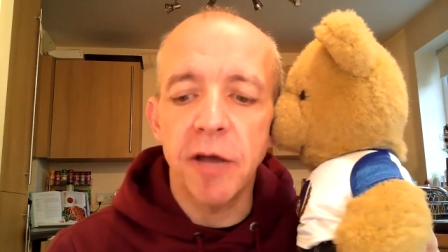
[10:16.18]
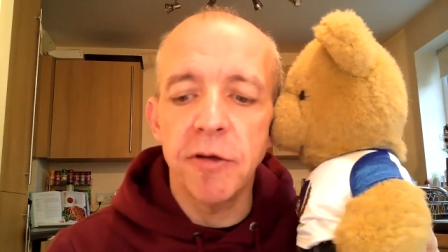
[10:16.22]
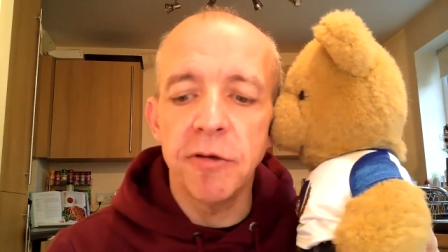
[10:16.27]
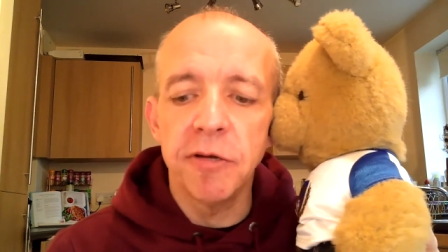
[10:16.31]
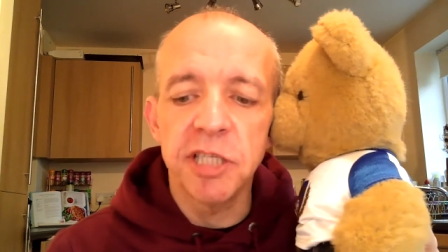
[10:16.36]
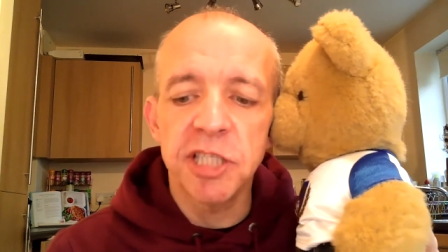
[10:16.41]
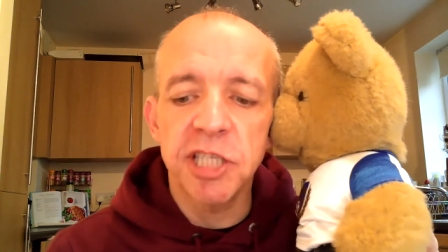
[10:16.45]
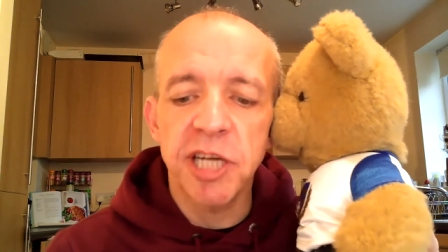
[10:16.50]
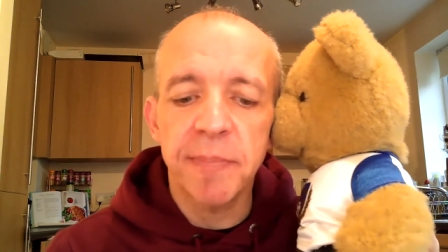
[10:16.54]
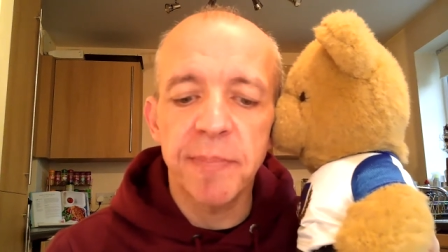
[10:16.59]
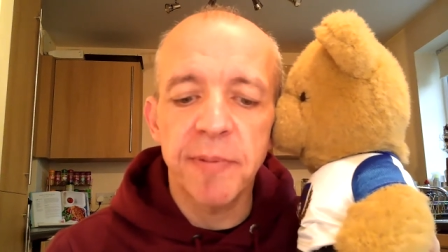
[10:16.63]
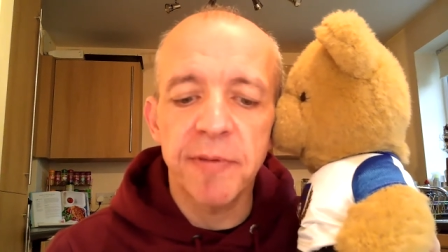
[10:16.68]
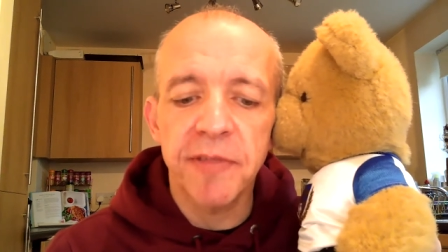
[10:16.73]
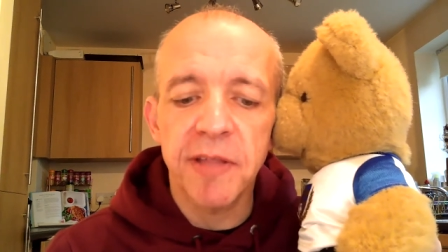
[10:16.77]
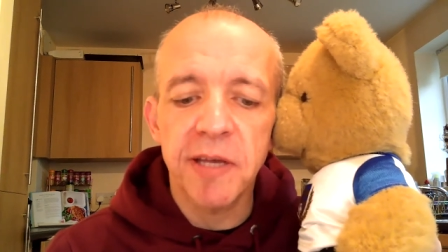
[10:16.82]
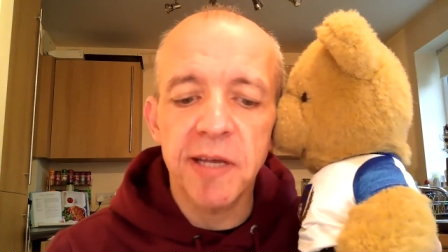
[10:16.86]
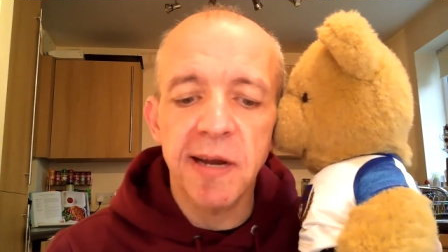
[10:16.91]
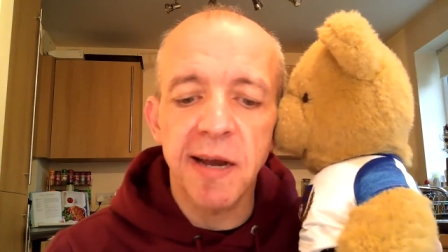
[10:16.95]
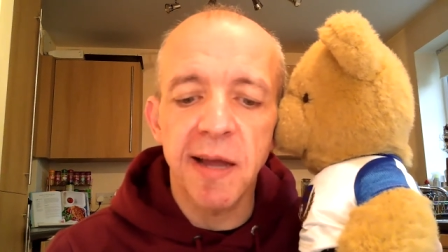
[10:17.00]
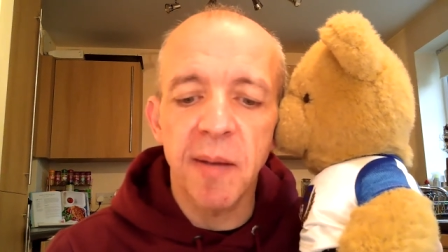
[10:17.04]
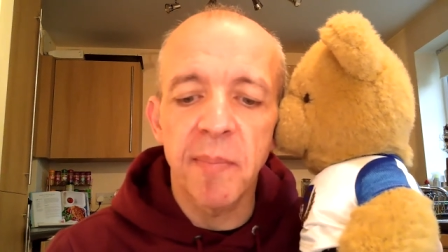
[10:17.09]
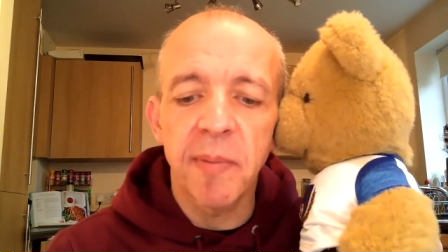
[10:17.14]
ownership of the
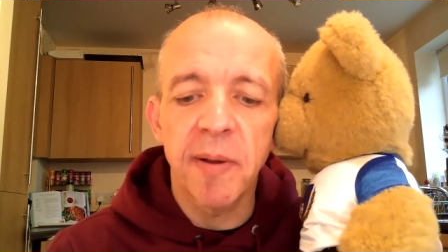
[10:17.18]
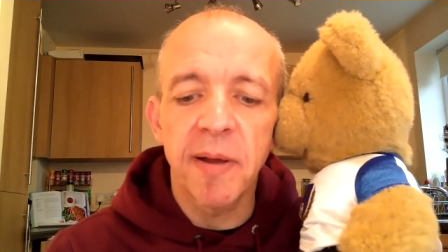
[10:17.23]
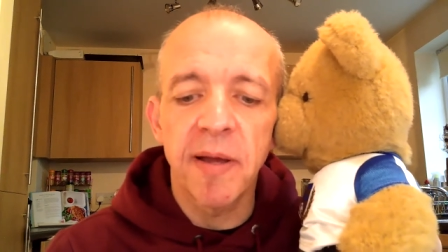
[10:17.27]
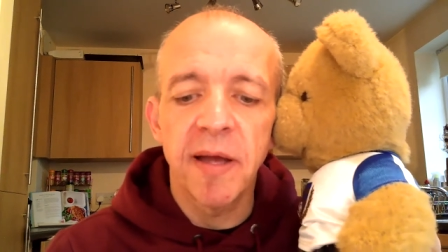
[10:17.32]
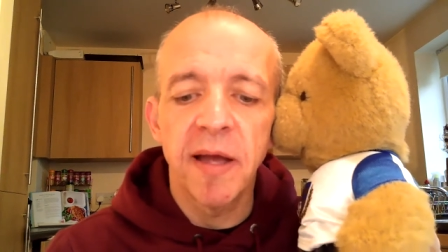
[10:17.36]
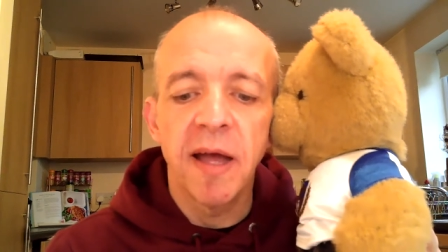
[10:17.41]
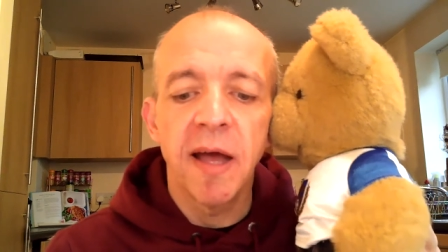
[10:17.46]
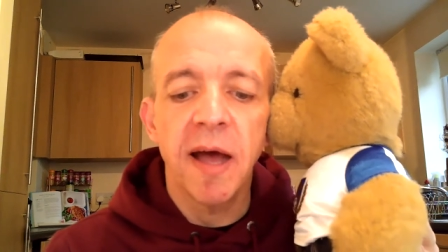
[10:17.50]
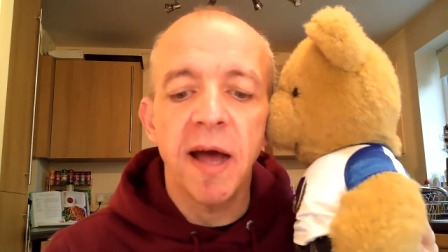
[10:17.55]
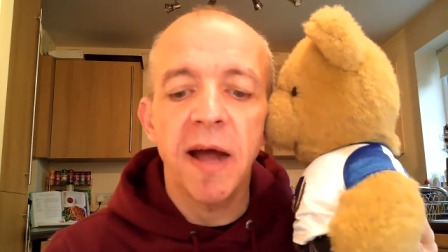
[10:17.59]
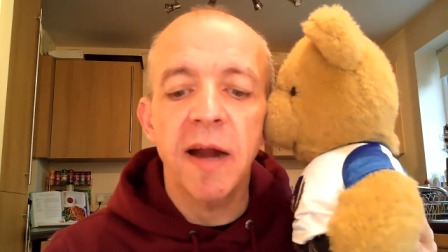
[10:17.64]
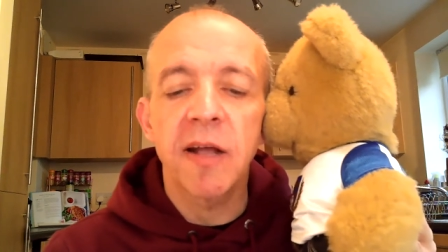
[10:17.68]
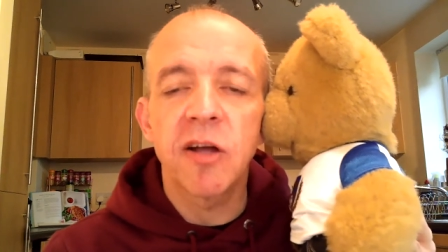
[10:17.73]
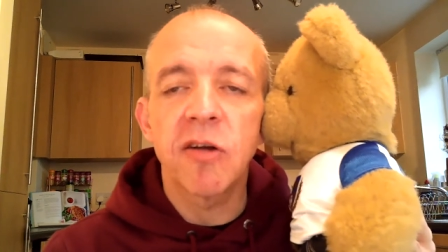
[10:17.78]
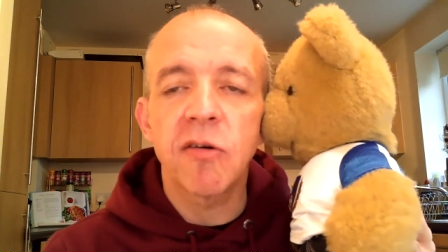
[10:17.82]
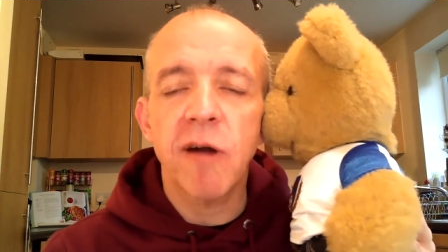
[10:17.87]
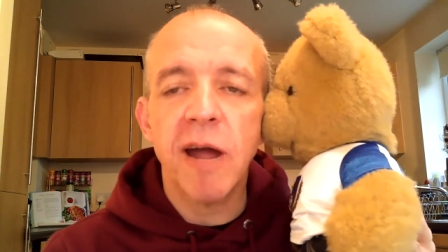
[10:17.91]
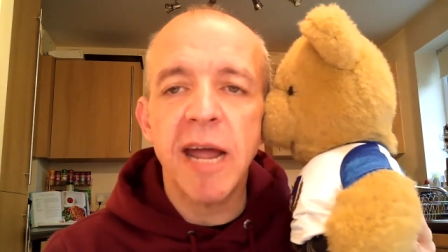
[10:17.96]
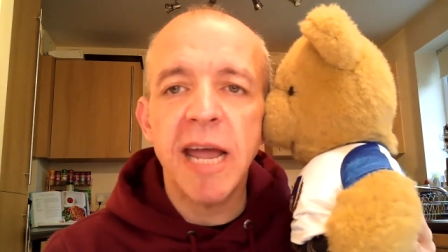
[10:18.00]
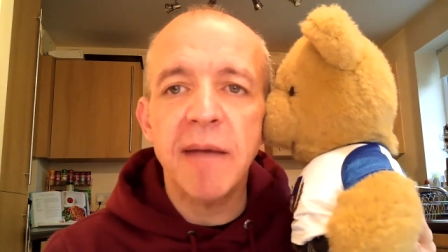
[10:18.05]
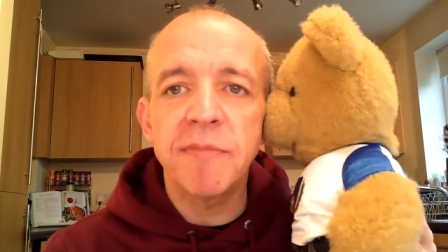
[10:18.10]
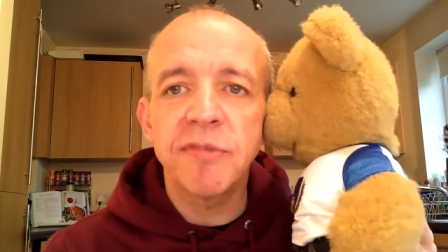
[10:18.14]
club. And
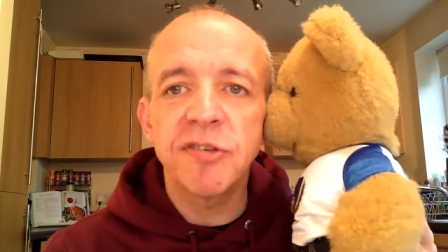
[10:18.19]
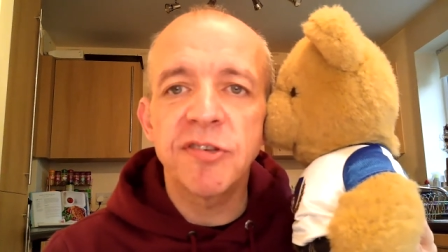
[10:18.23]
Graham